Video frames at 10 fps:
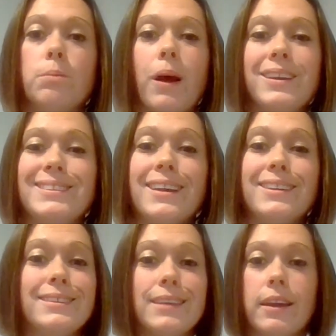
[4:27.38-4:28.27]
Your body's
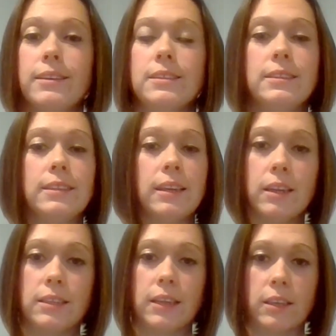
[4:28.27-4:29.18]
not designed to sit
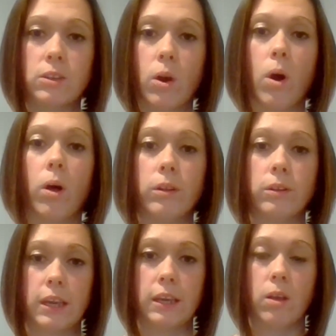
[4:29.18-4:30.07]
at a desk all
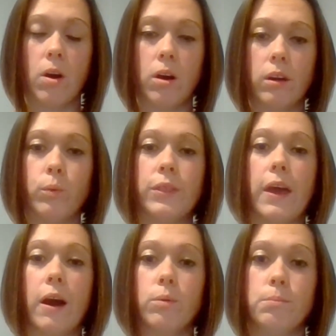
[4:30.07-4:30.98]
day long
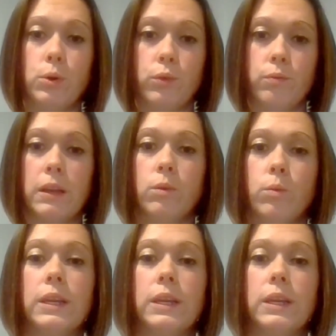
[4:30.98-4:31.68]
without movement.